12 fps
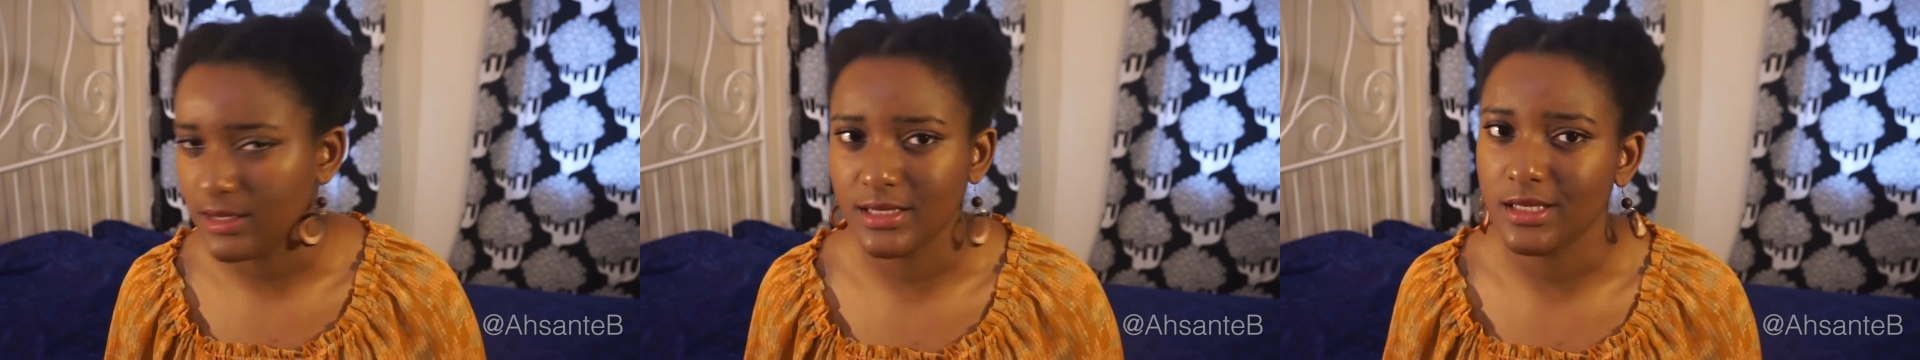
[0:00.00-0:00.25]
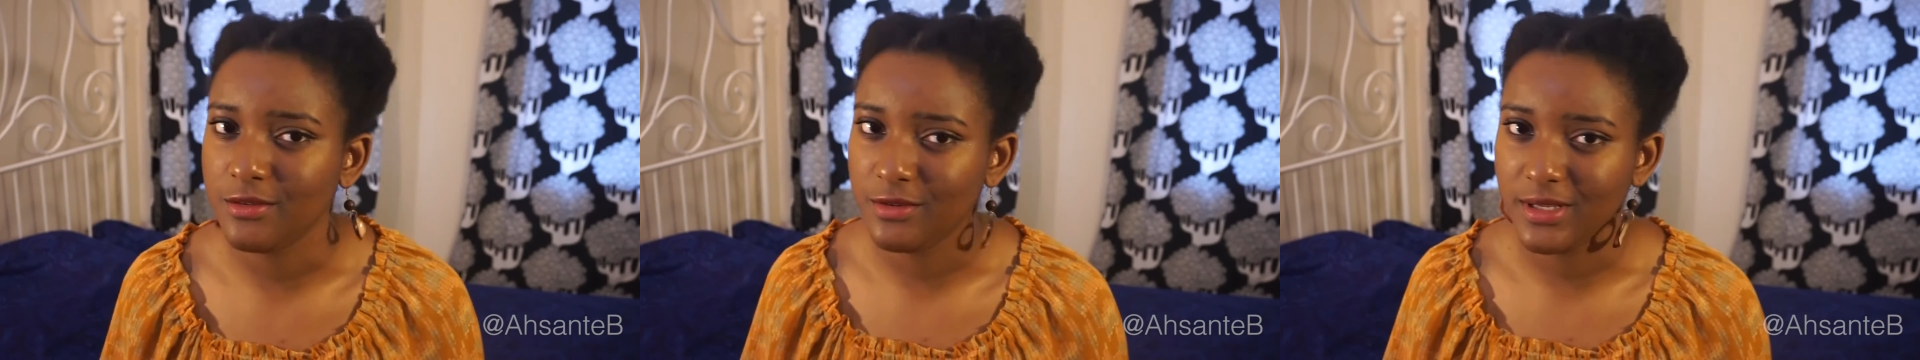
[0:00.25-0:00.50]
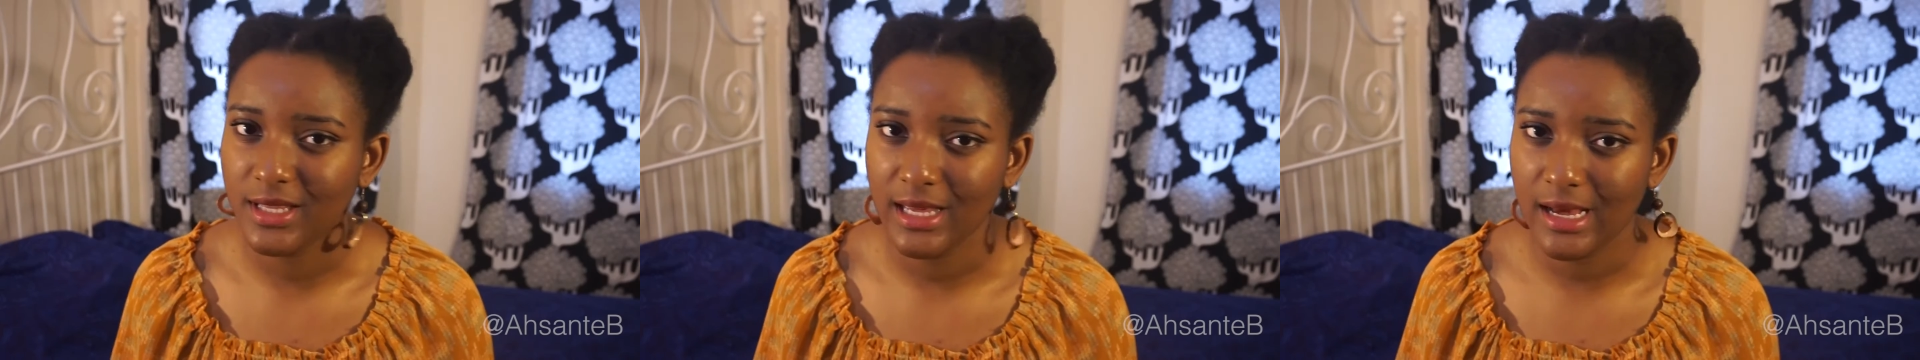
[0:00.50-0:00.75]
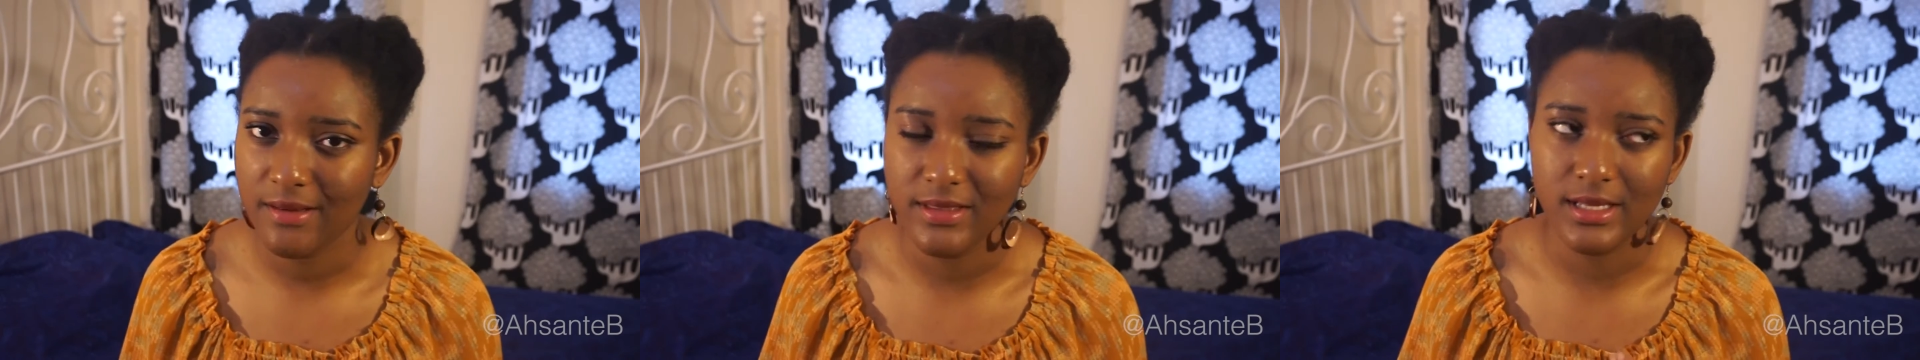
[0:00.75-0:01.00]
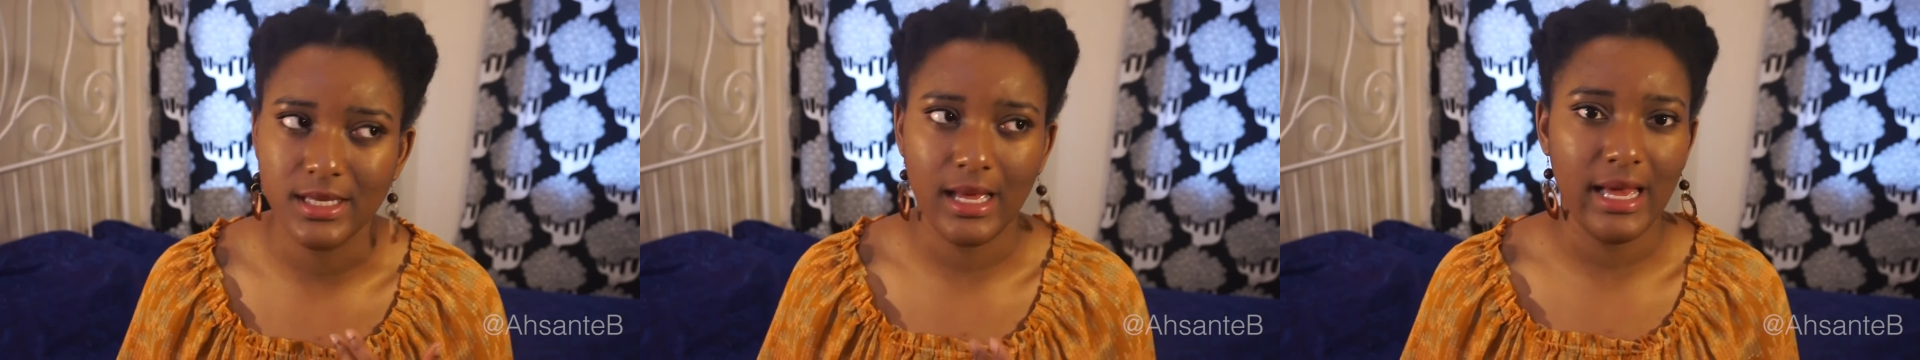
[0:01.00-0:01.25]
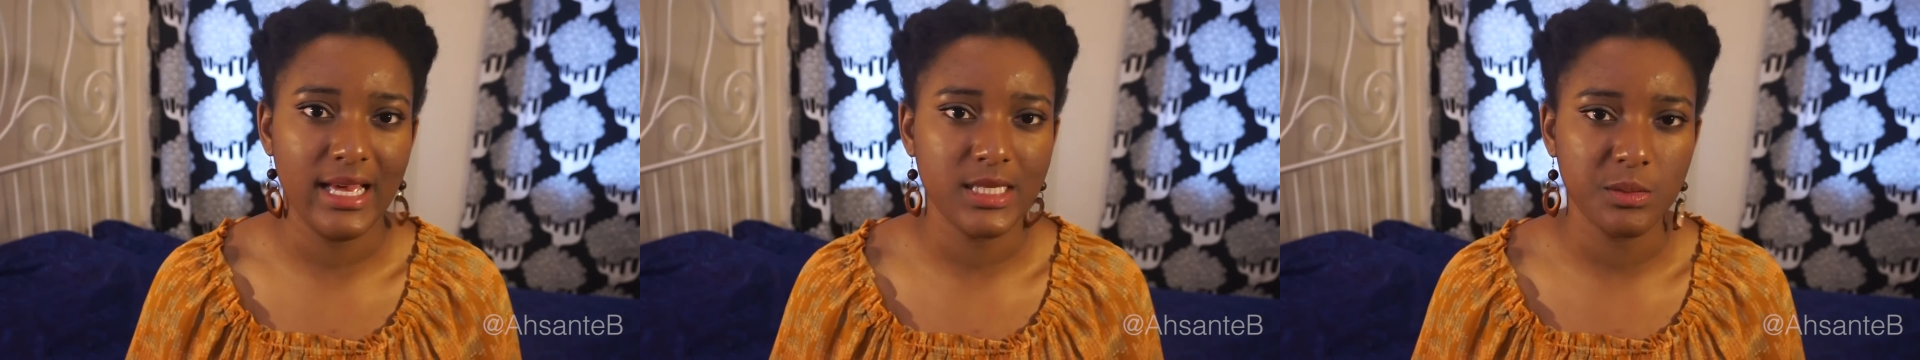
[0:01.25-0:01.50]
Does he really have these
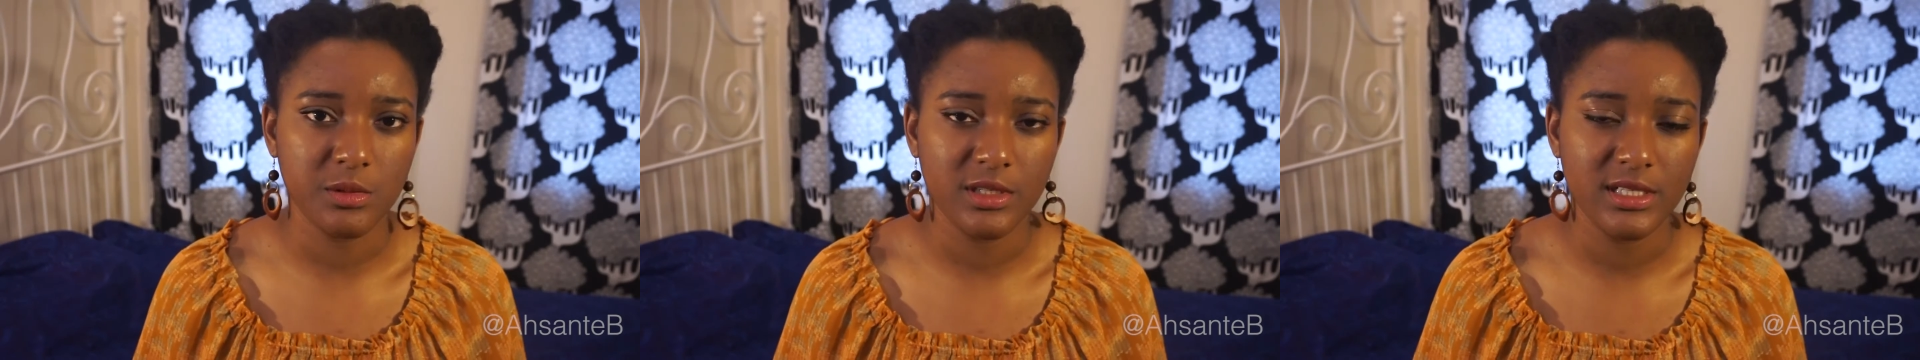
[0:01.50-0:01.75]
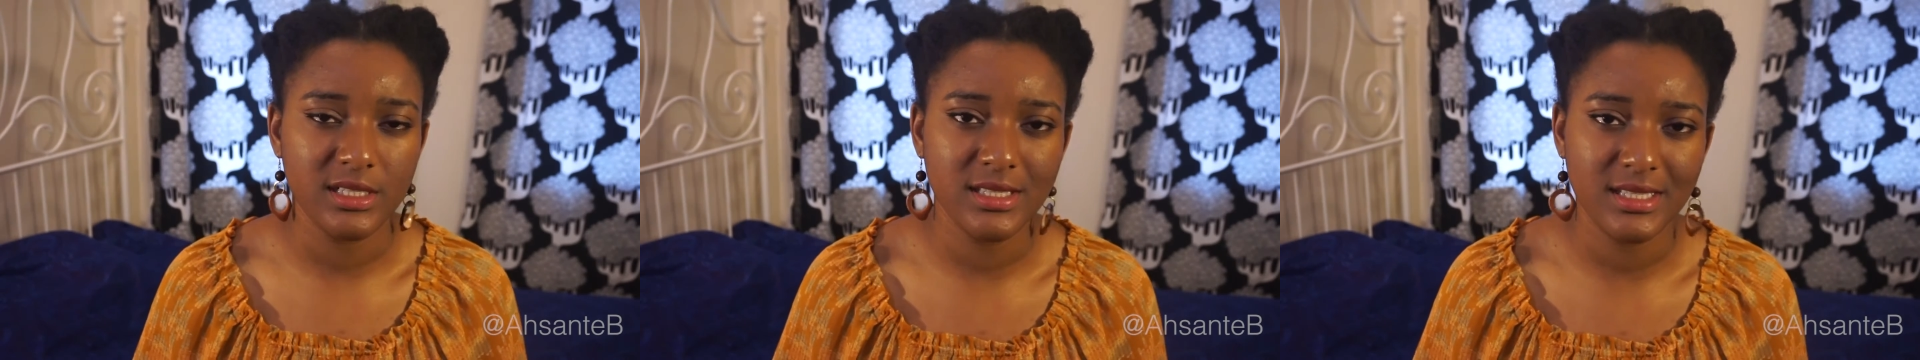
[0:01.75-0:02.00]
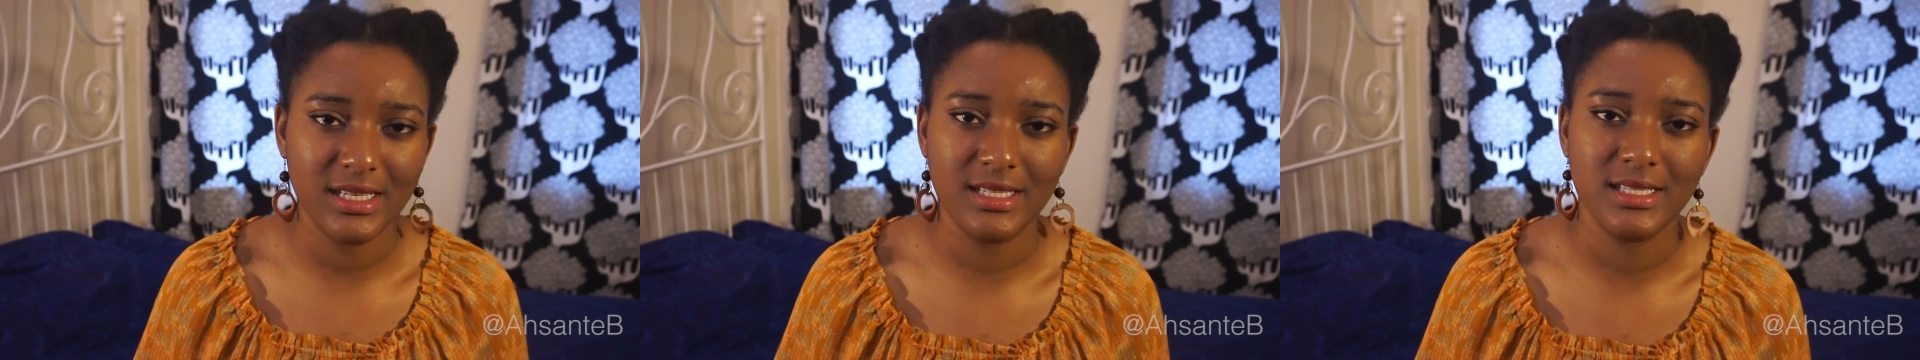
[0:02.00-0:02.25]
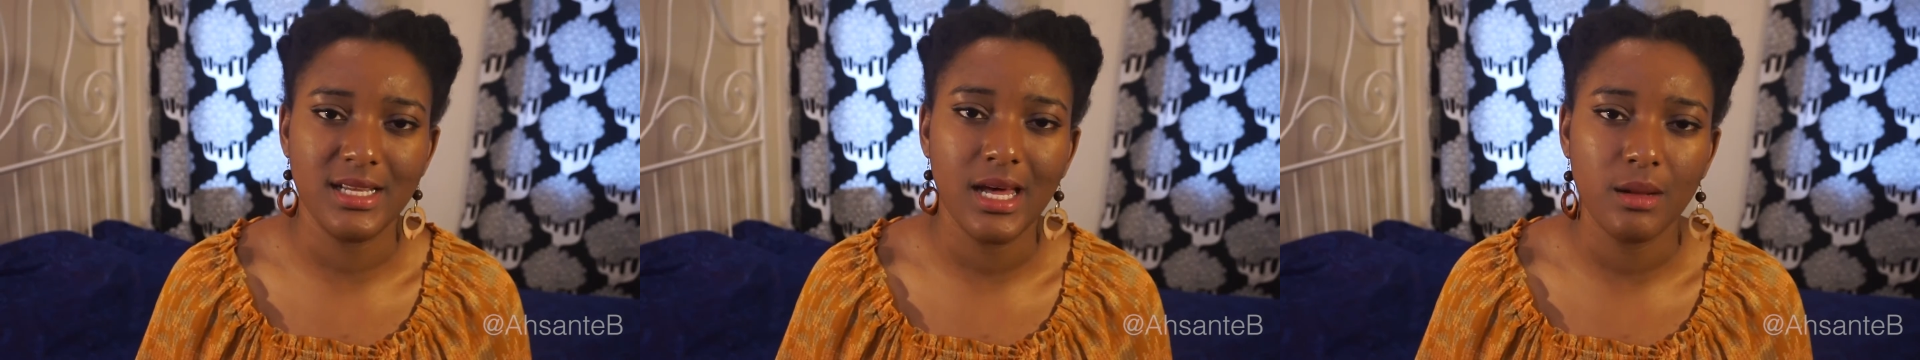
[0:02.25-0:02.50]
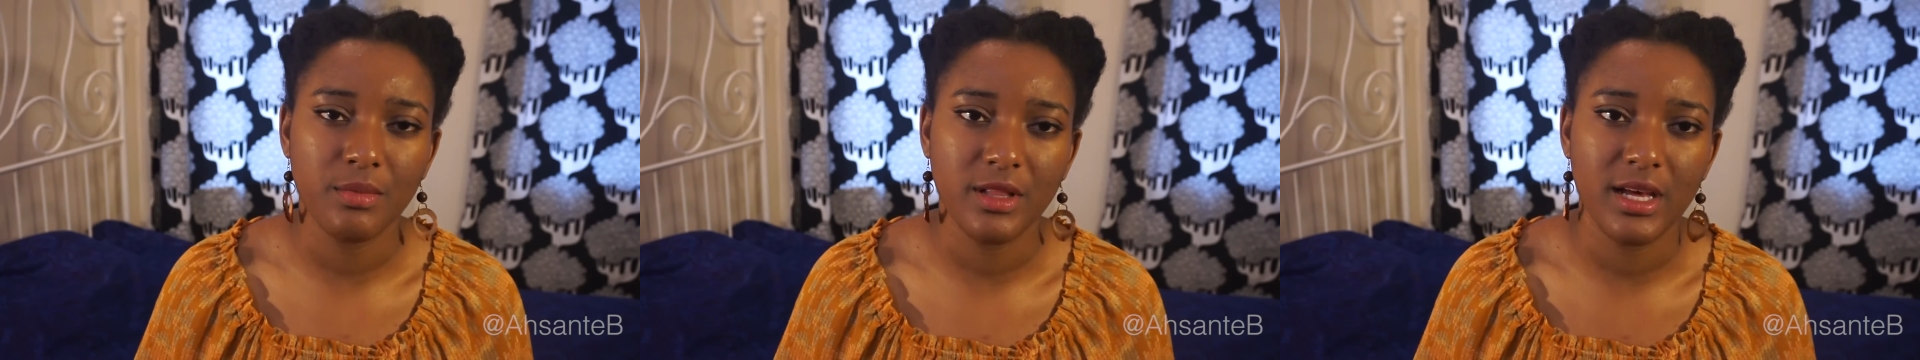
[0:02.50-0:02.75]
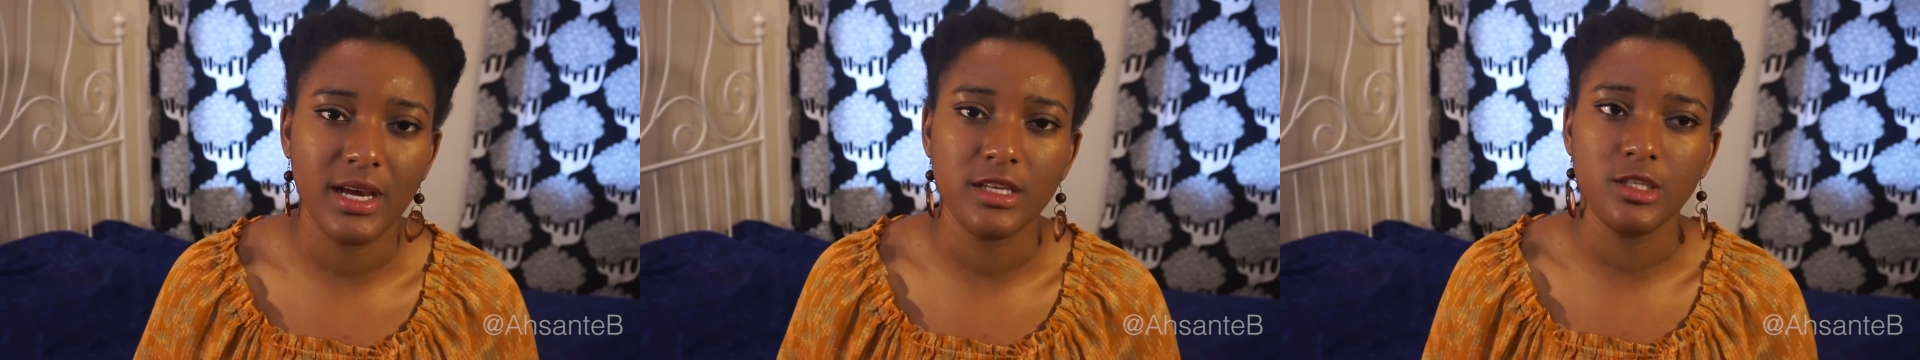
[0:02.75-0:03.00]
high aspirations and is not
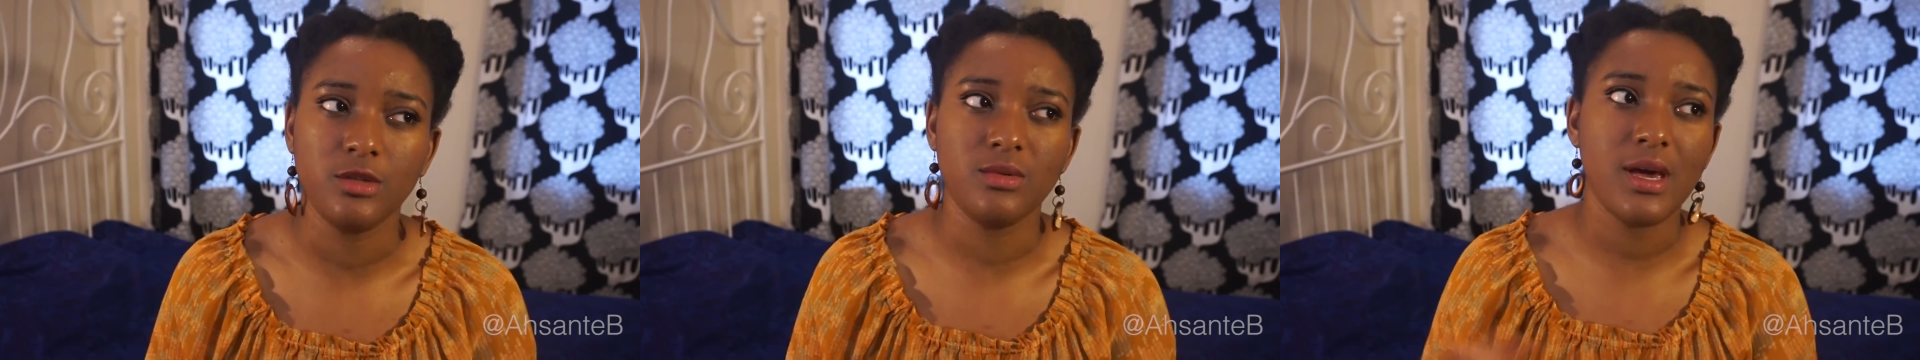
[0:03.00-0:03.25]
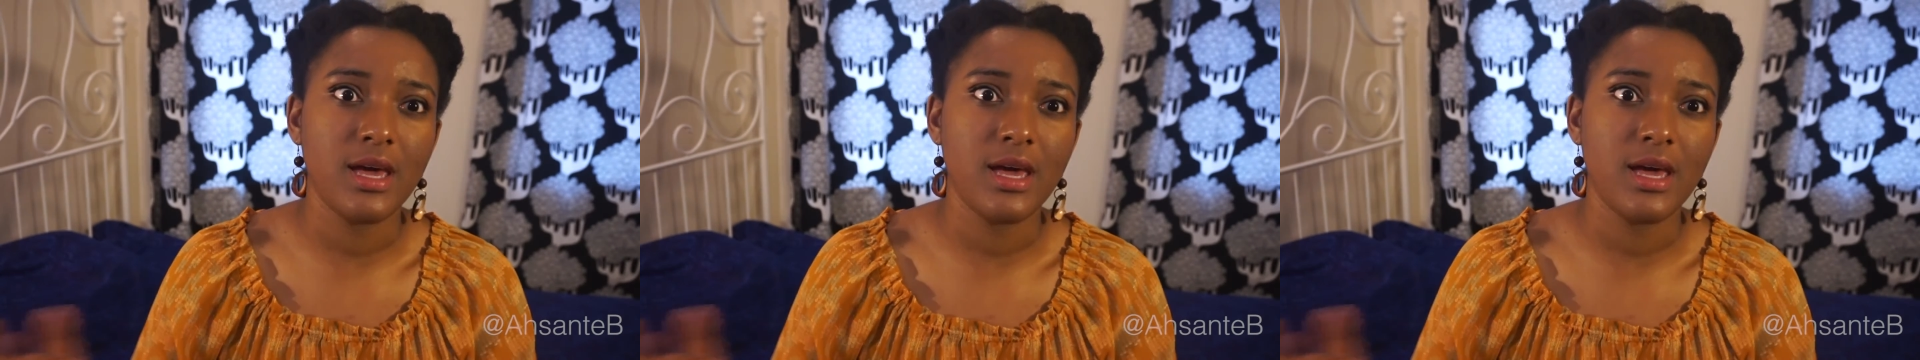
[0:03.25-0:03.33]
applying to